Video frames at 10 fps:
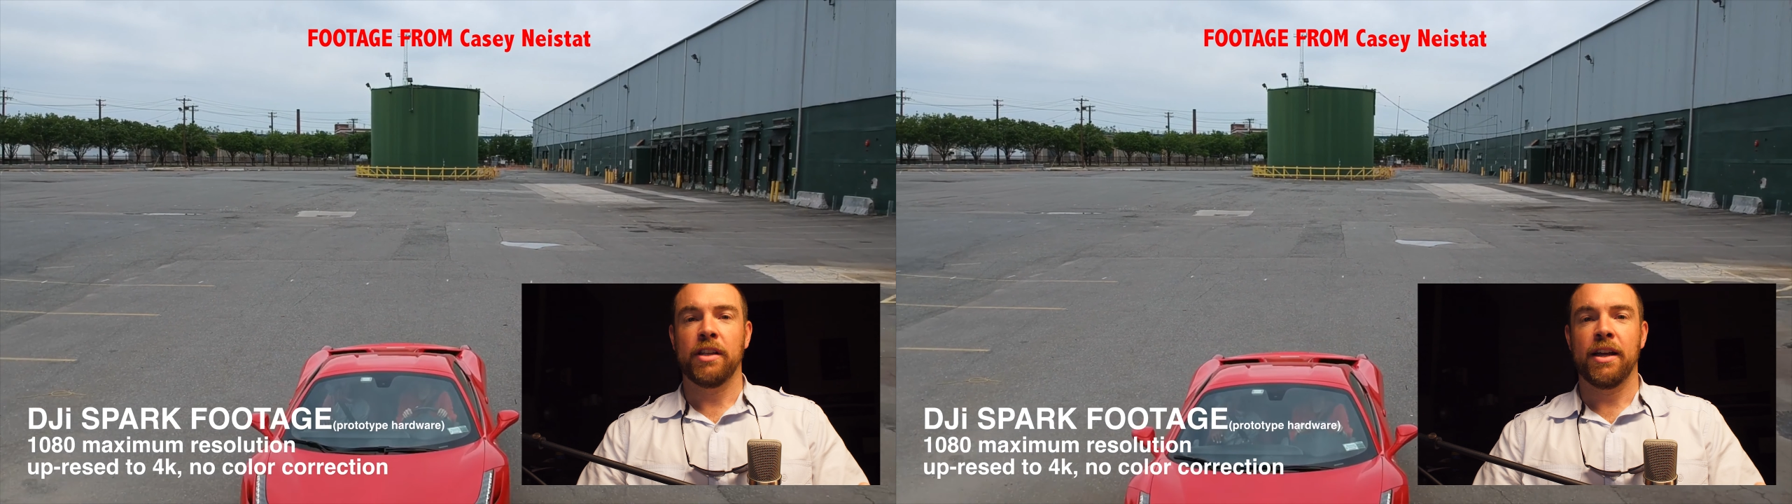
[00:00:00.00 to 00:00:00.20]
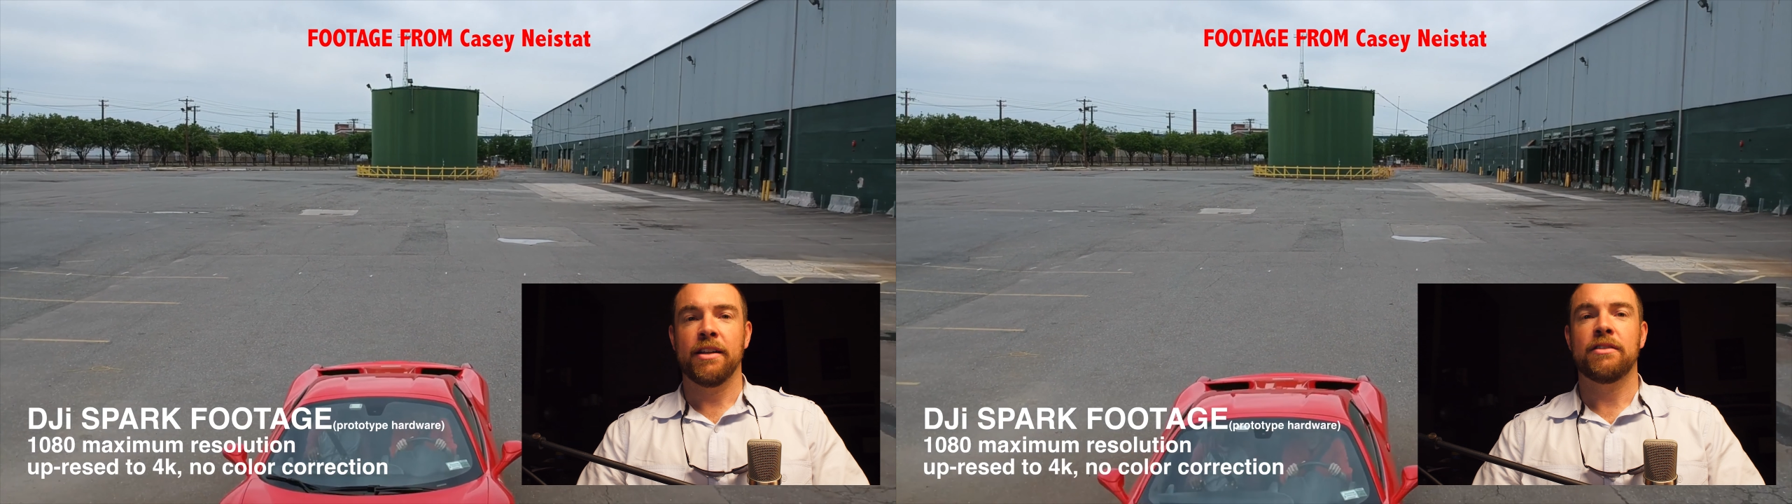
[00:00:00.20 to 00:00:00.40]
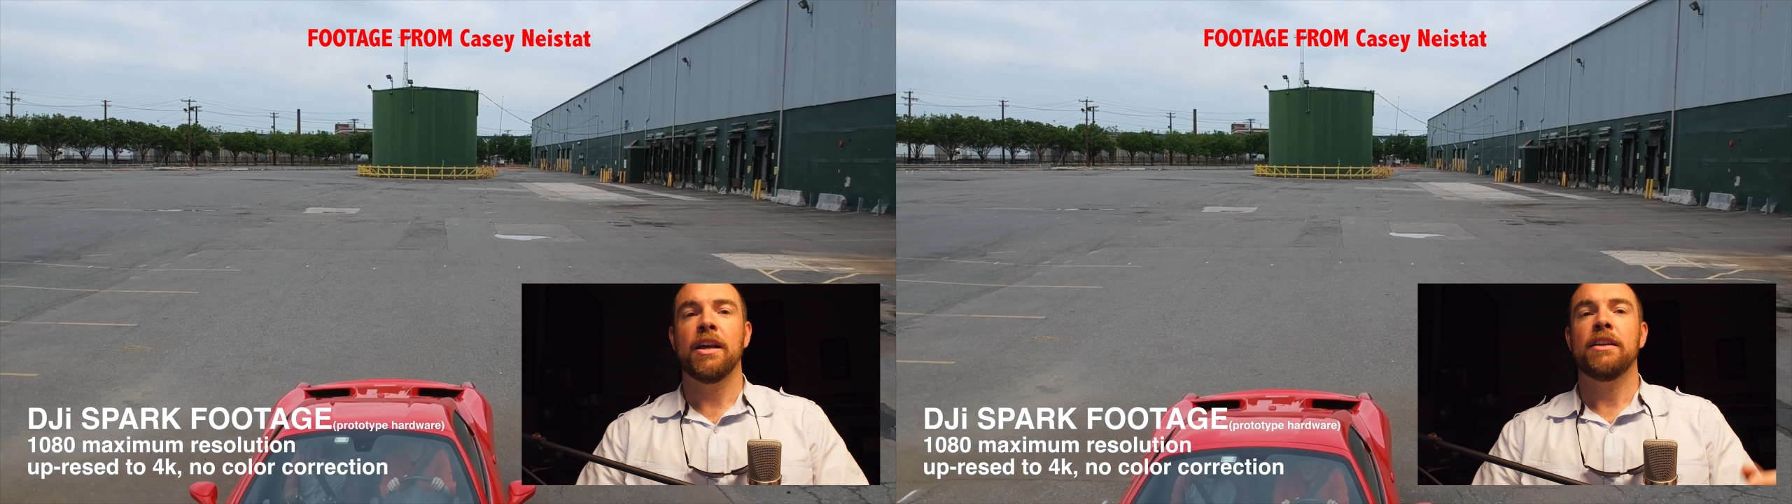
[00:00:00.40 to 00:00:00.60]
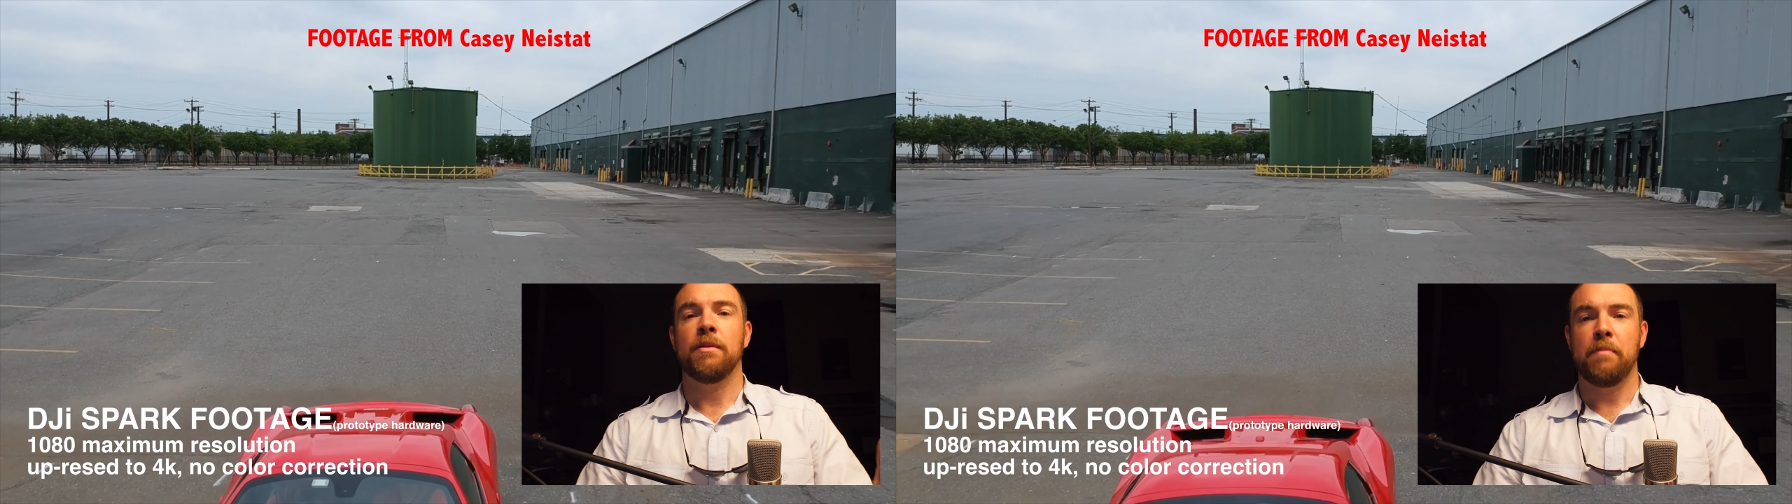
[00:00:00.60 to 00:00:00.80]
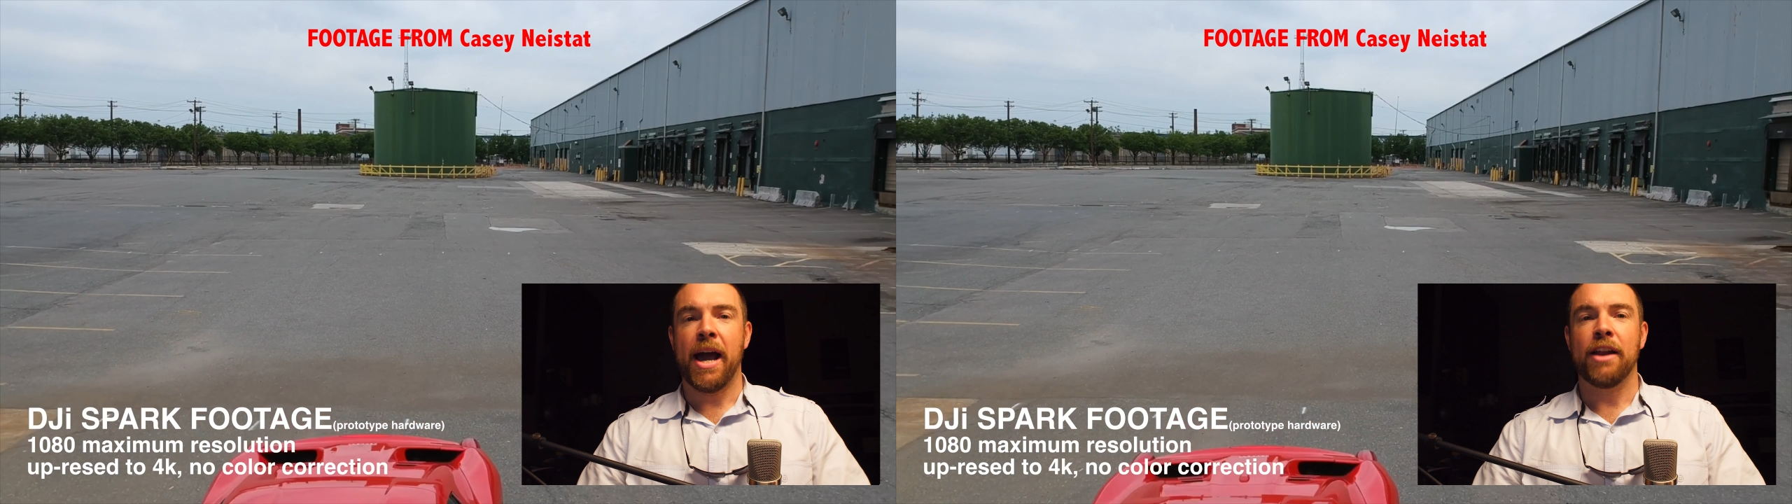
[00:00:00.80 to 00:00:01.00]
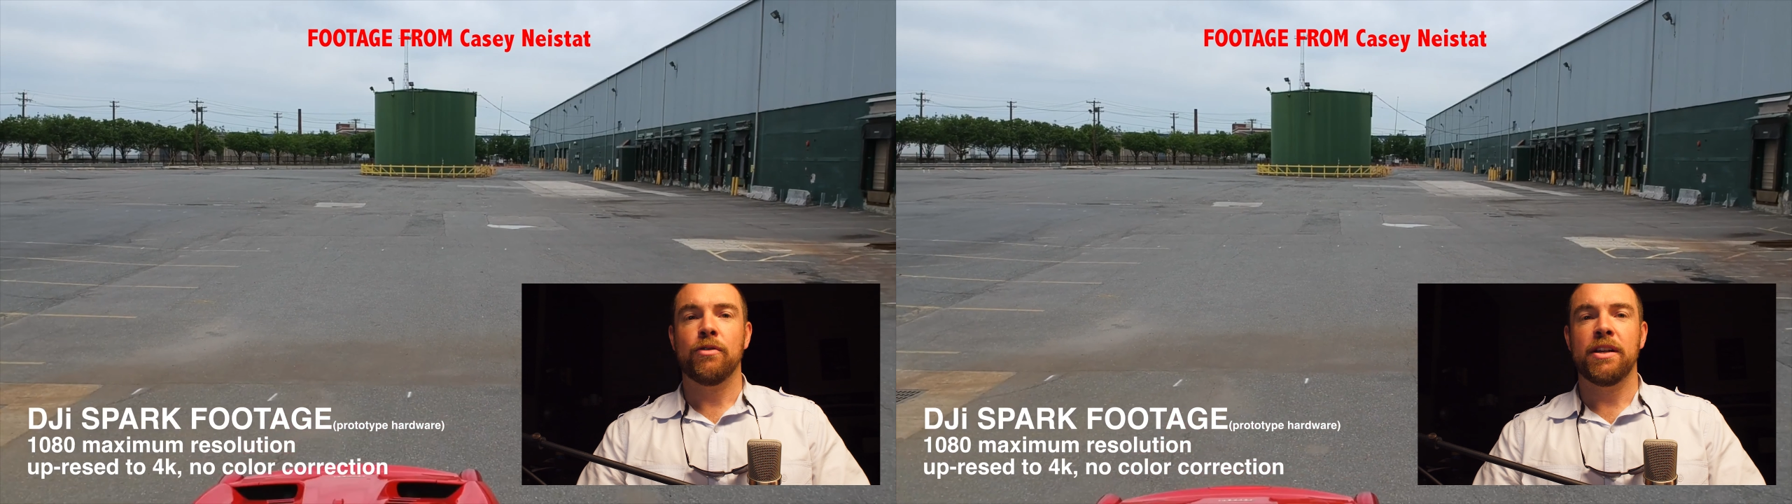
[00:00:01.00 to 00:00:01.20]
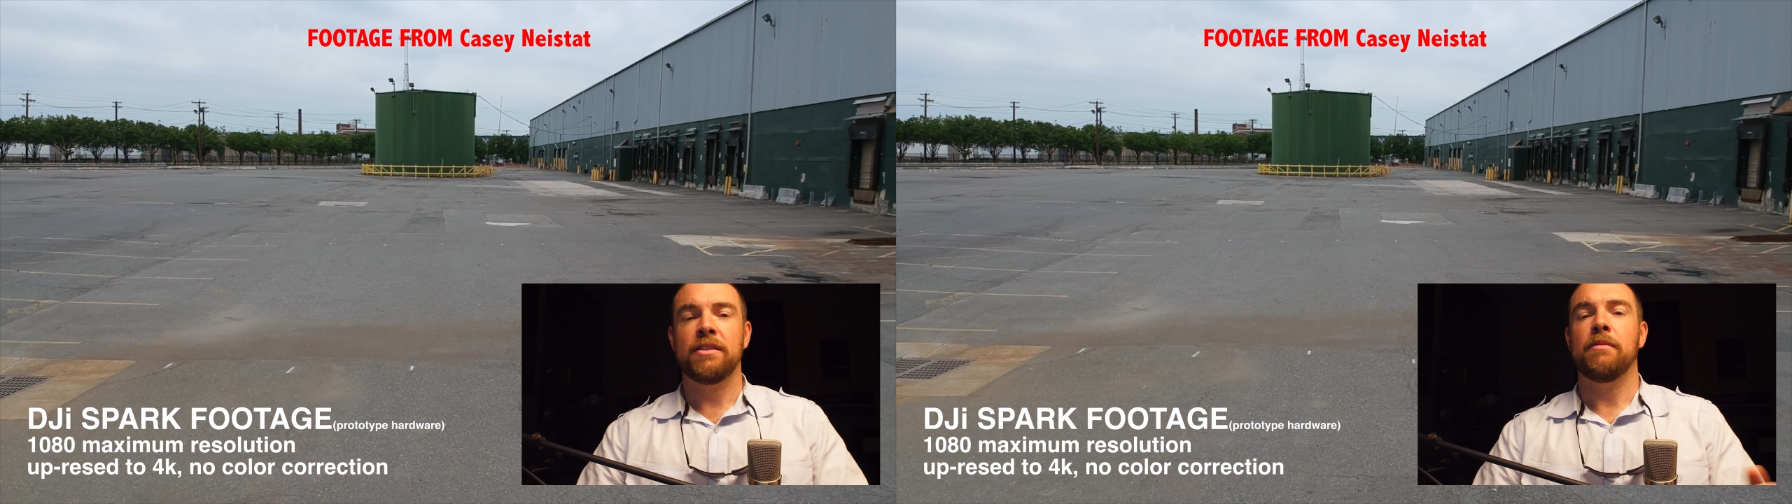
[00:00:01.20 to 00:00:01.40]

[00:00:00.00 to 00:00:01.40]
lens, some batteries,